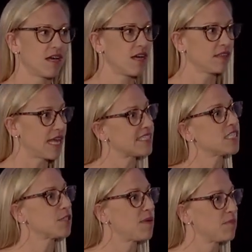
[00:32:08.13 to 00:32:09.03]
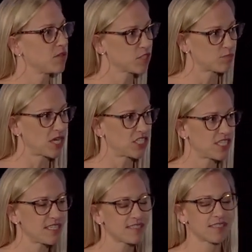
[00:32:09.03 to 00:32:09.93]
lessens people's
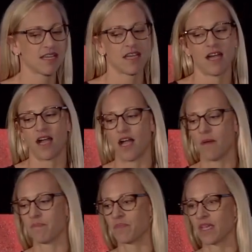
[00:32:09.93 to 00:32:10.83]
prejudice. Um,